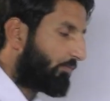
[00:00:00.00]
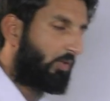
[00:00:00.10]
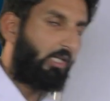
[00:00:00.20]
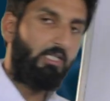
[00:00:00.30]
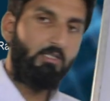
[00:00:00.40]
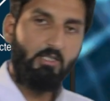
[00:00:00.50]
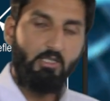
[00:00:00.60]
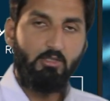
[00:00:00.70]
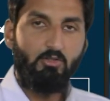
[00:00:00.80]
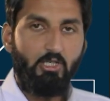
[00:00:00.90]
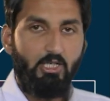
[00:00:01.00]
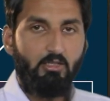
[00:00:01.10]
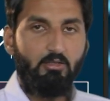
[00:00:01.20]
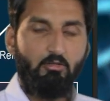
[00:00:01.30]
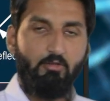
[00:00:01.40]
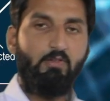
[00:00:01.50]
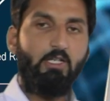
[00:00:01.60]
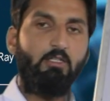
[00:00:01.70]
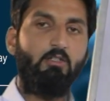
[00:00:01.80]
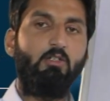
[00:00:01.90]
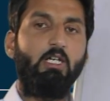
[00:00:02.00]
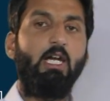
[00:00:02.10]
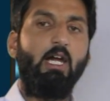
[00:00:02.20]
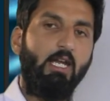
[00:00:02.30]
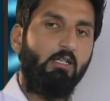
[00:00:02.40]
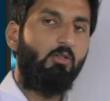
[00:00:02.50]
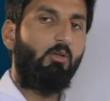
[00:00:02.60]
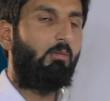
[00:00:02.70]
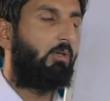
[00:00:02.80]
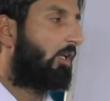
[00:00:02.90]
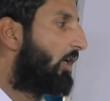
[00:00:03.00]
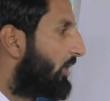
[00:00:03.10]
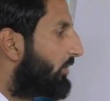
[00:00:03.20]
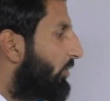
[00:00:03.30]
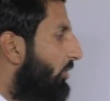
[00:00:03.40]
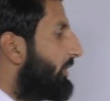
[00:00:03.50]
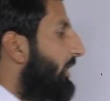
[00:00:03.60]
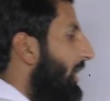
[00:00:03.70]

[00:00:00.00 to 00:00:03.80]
The incident ray, the reflected ray and the normal. Though they